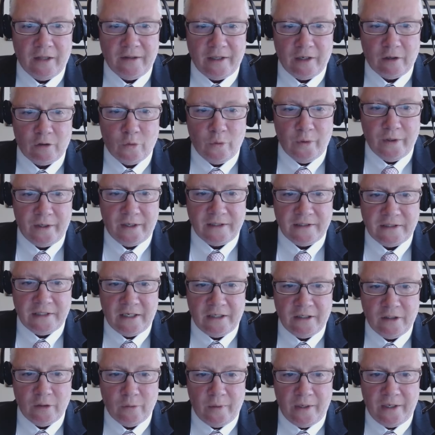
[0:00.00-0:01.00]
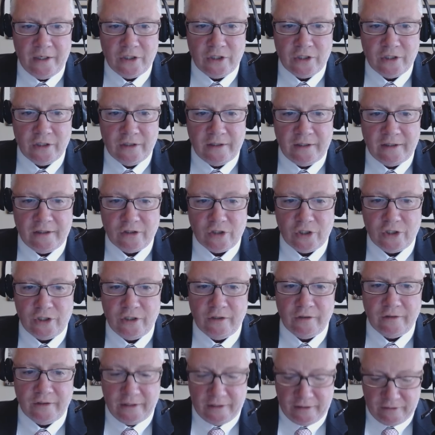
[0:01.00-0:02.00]
They have quick attenuation, and the
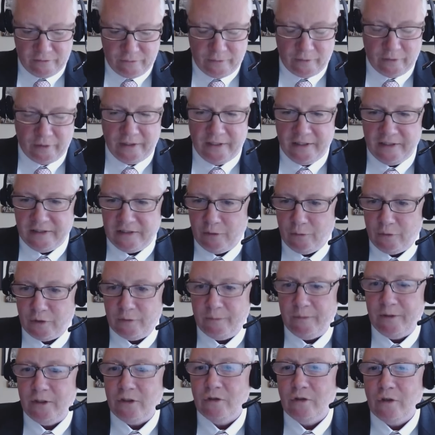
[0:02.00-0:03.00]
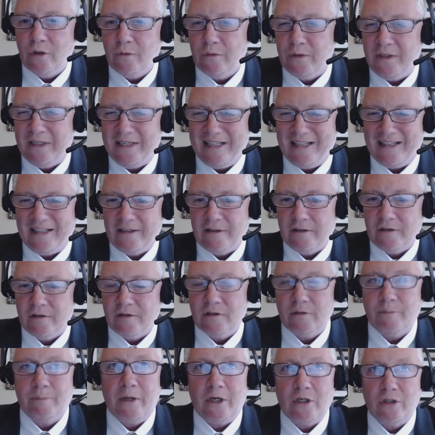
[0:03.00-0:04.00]
shielding is very easy, which means you don't need anything
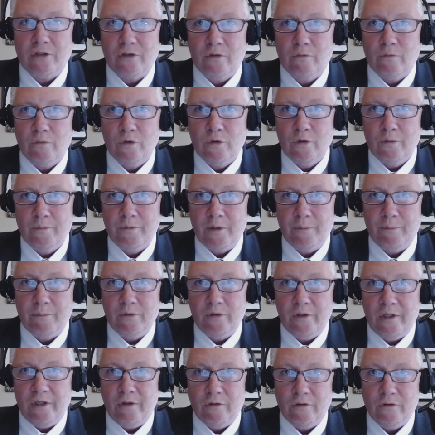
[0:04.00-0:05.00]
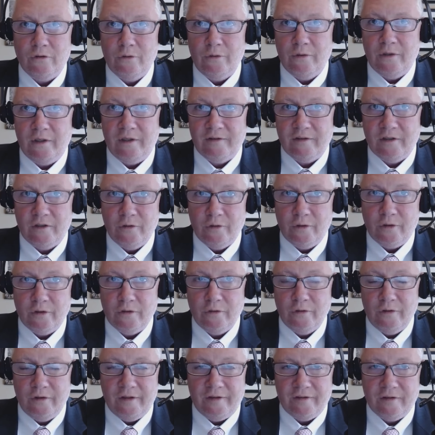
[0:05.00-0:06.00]
special room to do these, and you
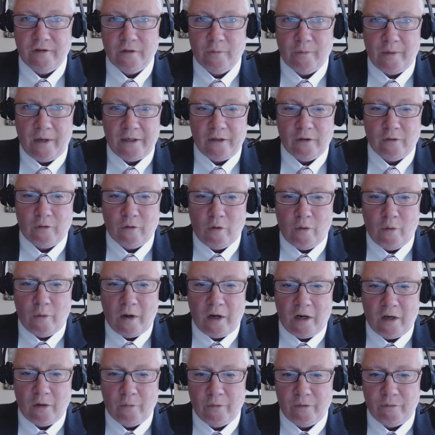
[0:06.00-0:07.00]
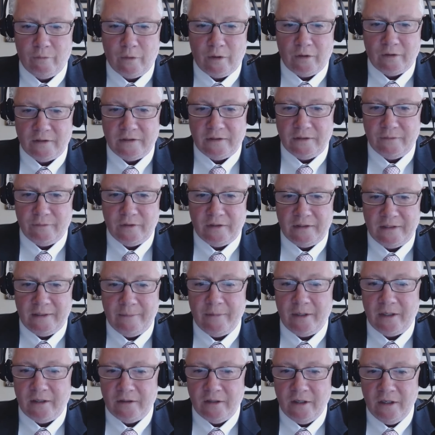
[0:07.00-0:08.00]
can do these in a regular OR with relatively
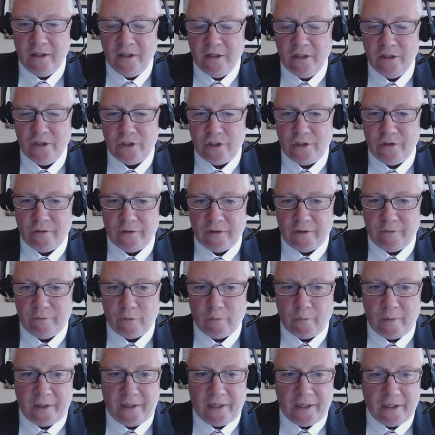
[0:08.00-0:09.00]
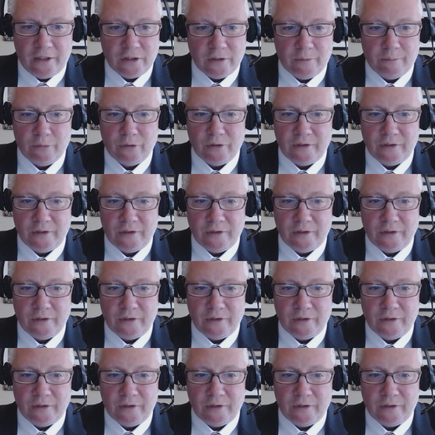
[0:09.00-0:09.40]
limited shielding for radiation